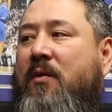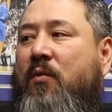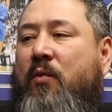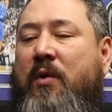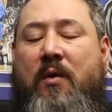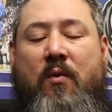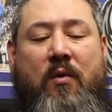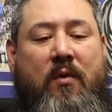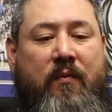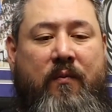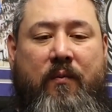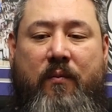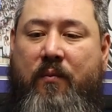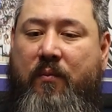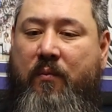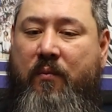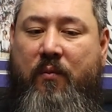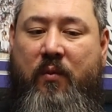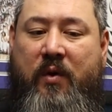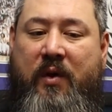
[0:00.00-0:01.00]
We
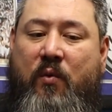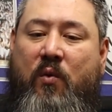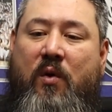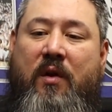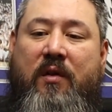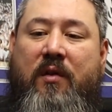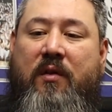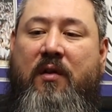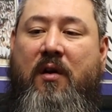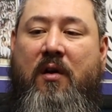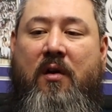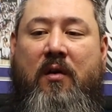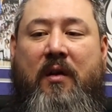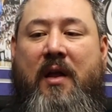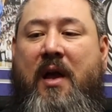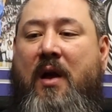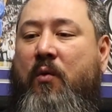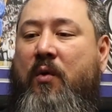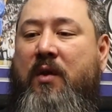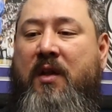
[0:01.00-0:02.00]
won
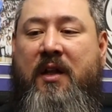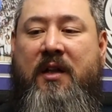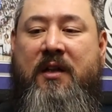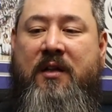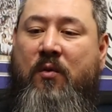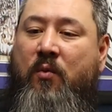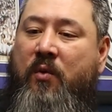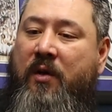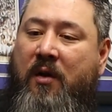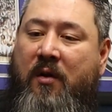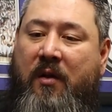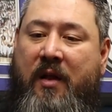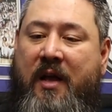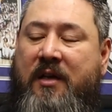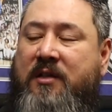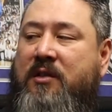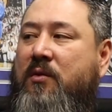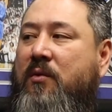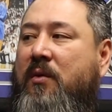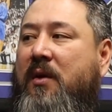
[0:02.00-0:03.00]
we needed to win our
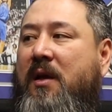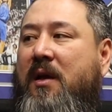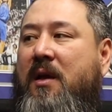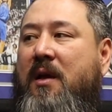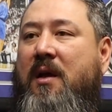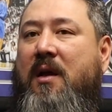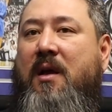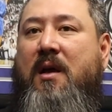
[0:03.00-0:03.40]
last 3.